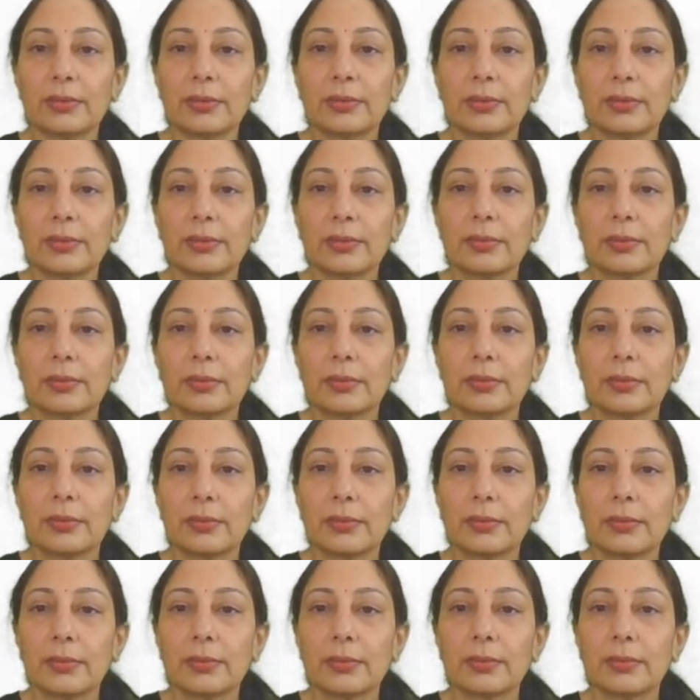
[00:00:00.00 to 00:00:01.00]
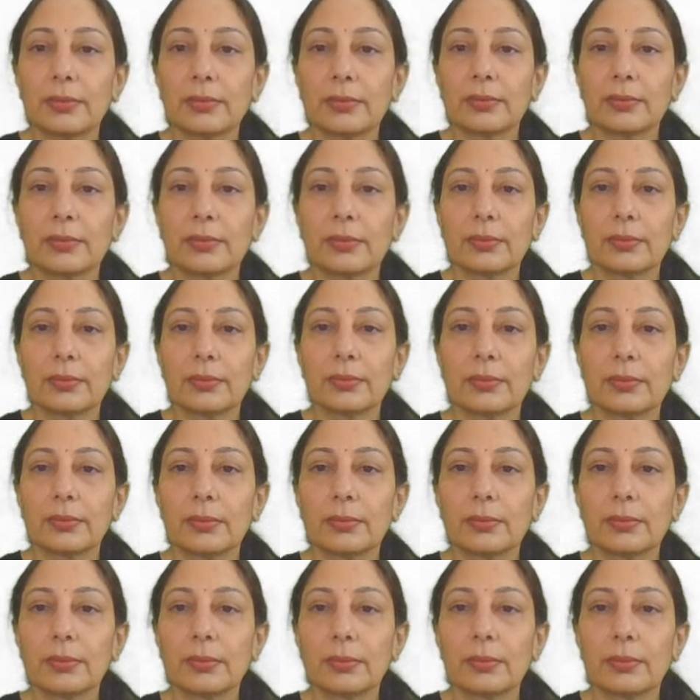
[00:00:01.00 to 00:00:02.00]

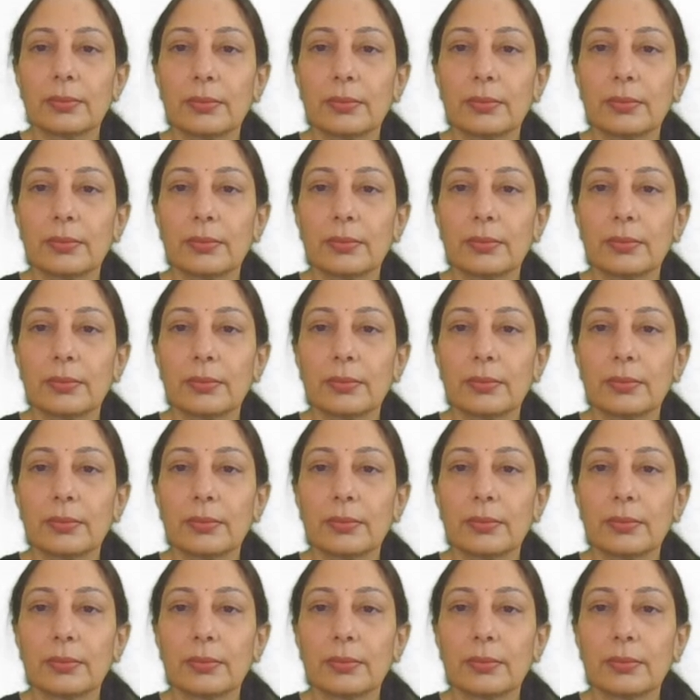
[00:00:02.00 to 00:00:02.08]
[no speech]